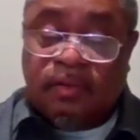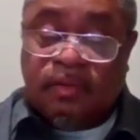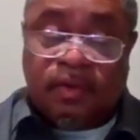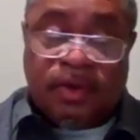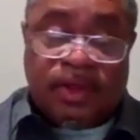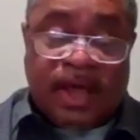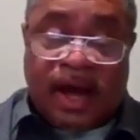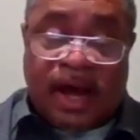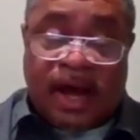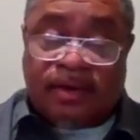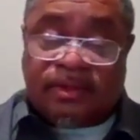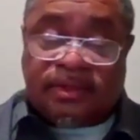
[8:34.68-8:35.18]

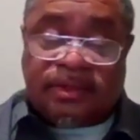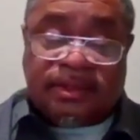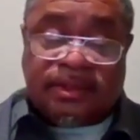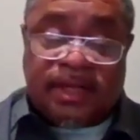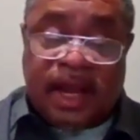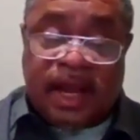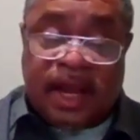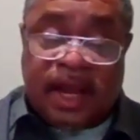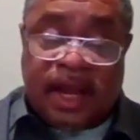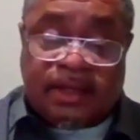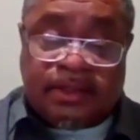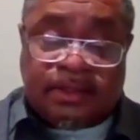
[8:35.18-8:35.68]
Without
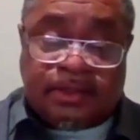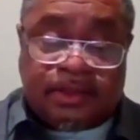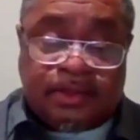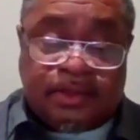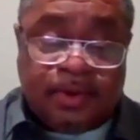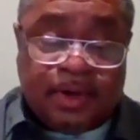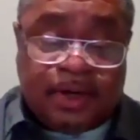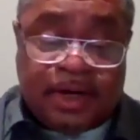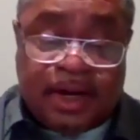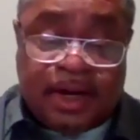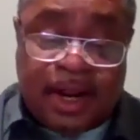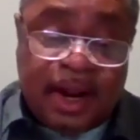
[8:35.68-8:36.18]
sons
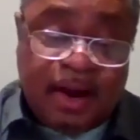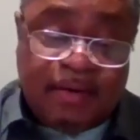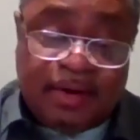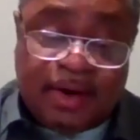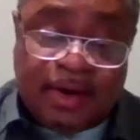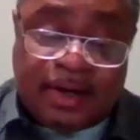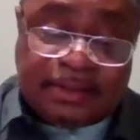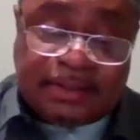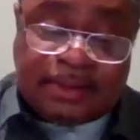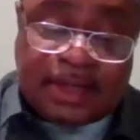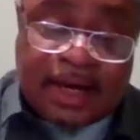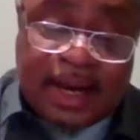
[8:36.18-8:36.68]
to
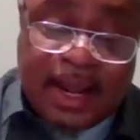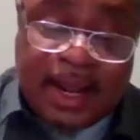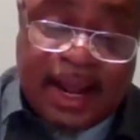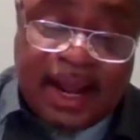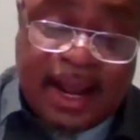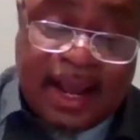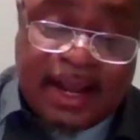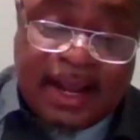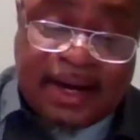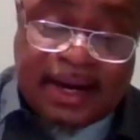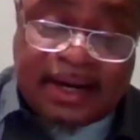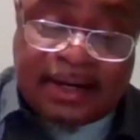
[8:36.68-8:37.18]
inherit his
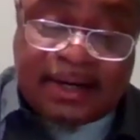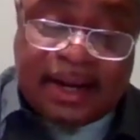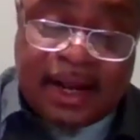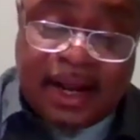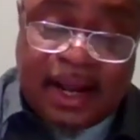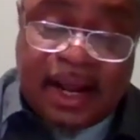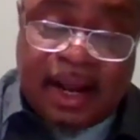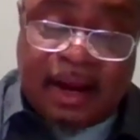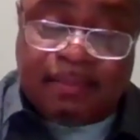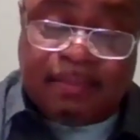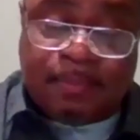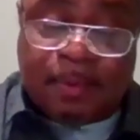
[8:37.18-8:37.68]
land and
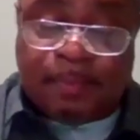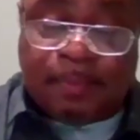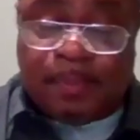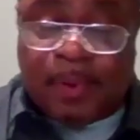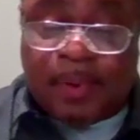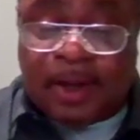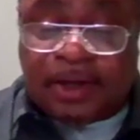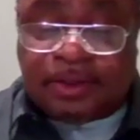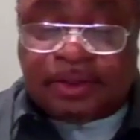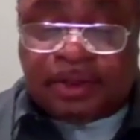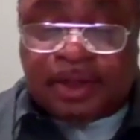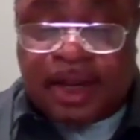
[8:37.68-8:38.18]

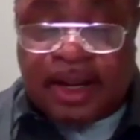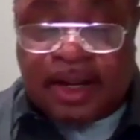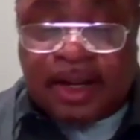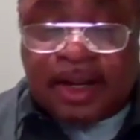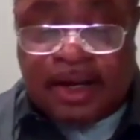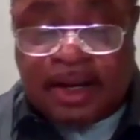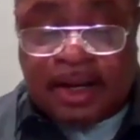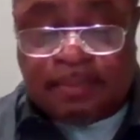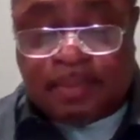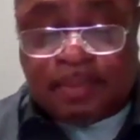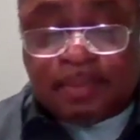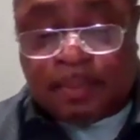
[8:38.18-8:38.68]

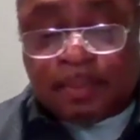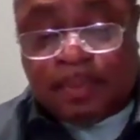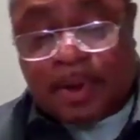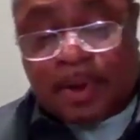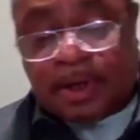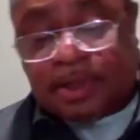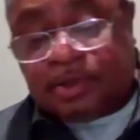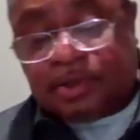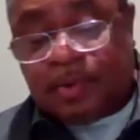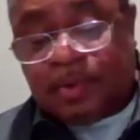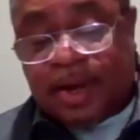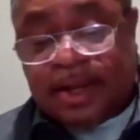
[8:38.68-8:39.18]

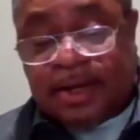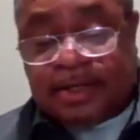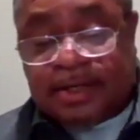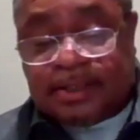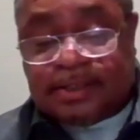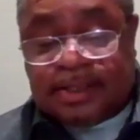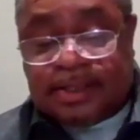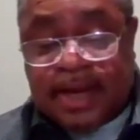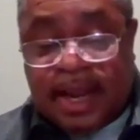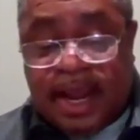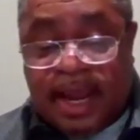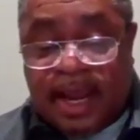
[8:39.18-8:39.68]
perpetuate
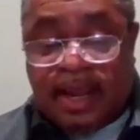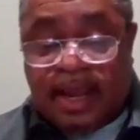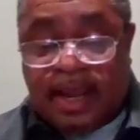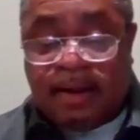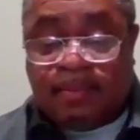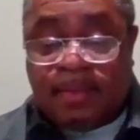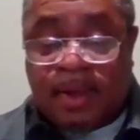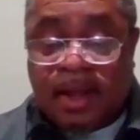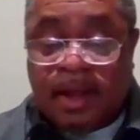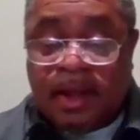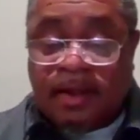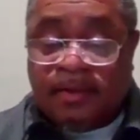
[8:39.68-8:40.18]
his
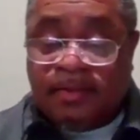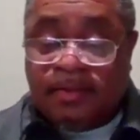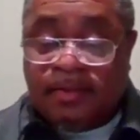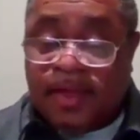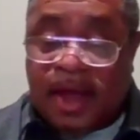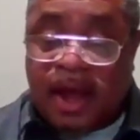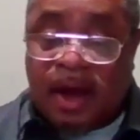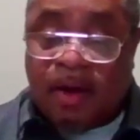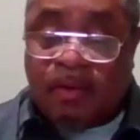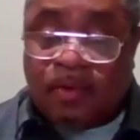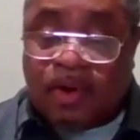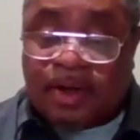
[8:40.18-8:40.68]
name,
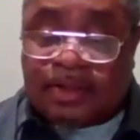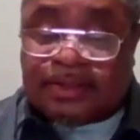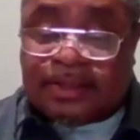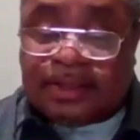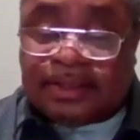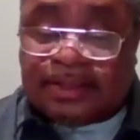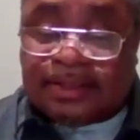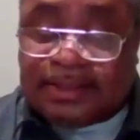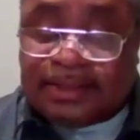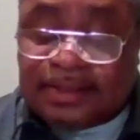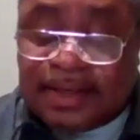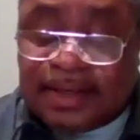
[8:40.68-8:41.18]
there was
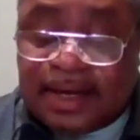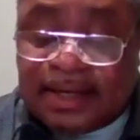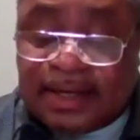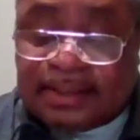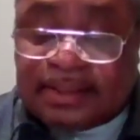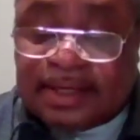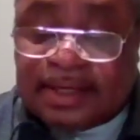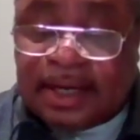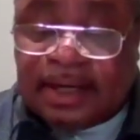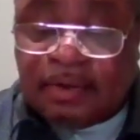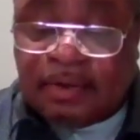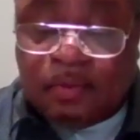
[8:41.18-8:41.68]
a
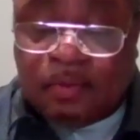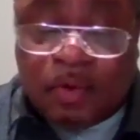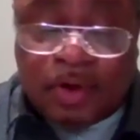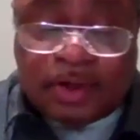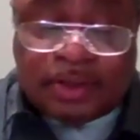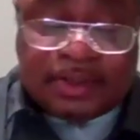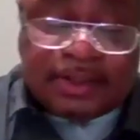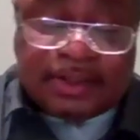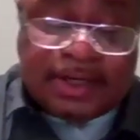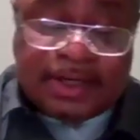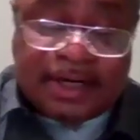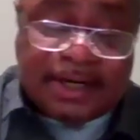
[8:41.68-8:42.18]
sense in
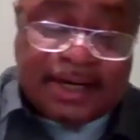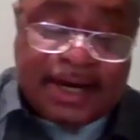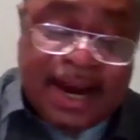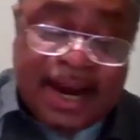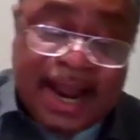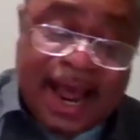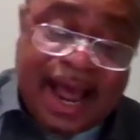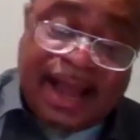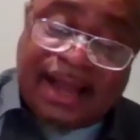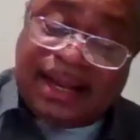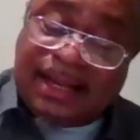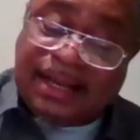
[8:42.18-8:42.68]
which
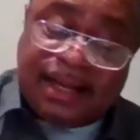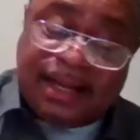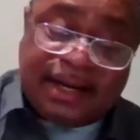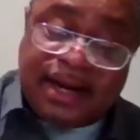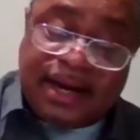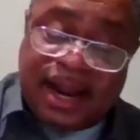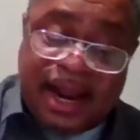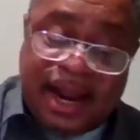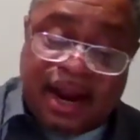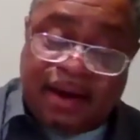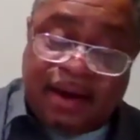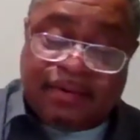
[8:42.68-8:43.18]
denying
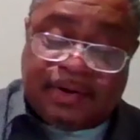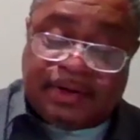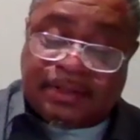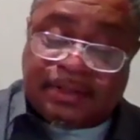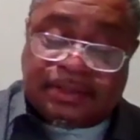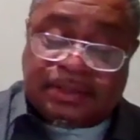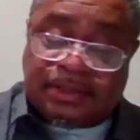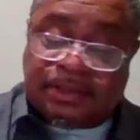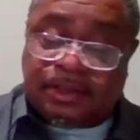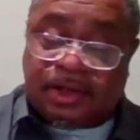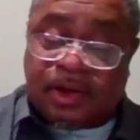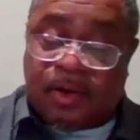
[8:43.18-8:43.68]

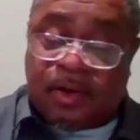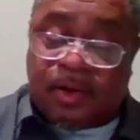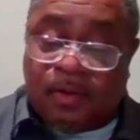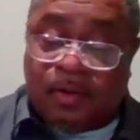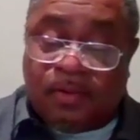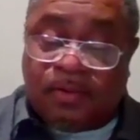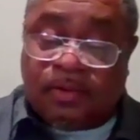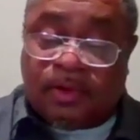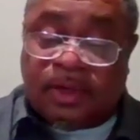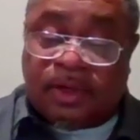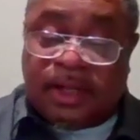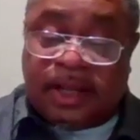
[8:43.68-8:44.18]
inheritance to
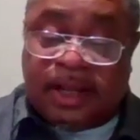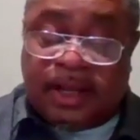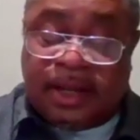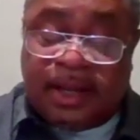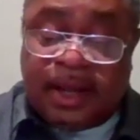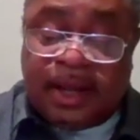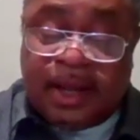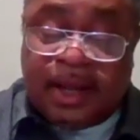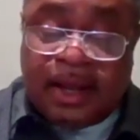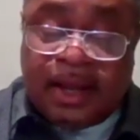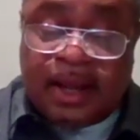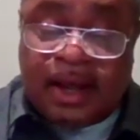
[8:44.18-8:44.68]

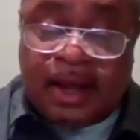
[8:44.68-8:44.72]
only